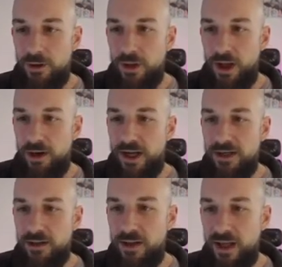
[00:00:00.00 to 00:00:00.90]
All right,
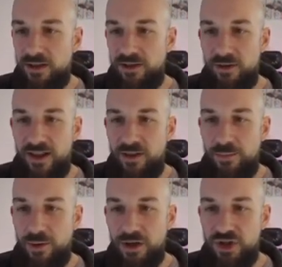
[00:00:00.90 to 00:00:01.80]
so that's
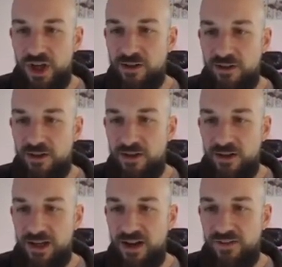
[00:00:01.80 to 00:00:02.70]
projects.
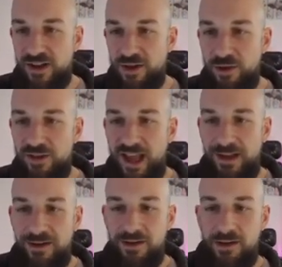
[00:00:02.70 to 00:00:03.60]
Now if I close
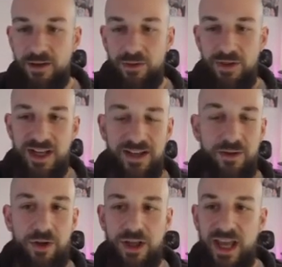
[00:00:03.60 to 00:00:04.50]
that, we take a
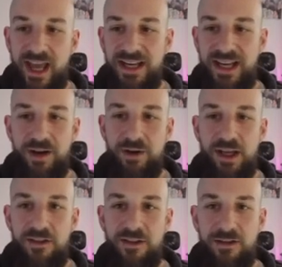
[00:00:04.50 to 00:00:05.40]
look at
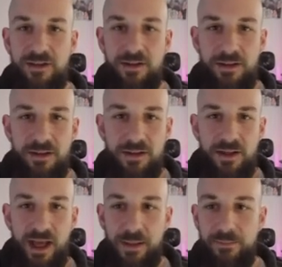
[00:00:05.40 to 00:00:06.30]
areas.
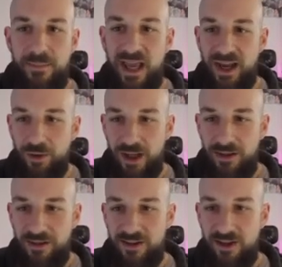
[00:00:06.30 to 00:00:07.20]

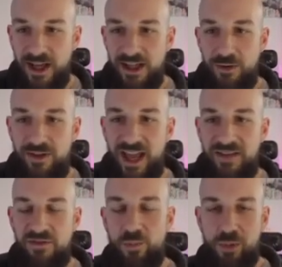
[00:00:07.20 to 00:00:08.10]
Areas I used to
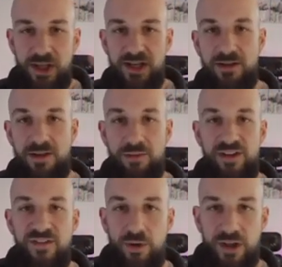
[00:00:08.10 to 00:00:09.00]
have split into 3
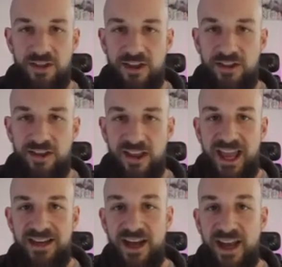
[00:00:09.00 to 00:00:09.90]
focuses,
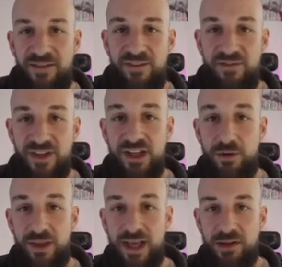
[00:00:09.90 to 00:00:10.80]
and I have a
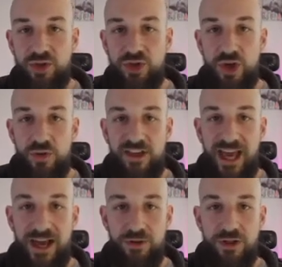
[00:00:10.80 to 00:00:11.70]
video that shows
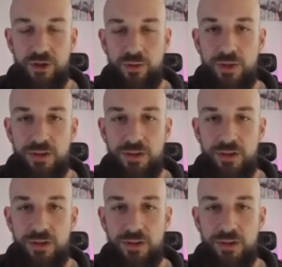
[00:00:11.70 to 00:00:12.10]
how to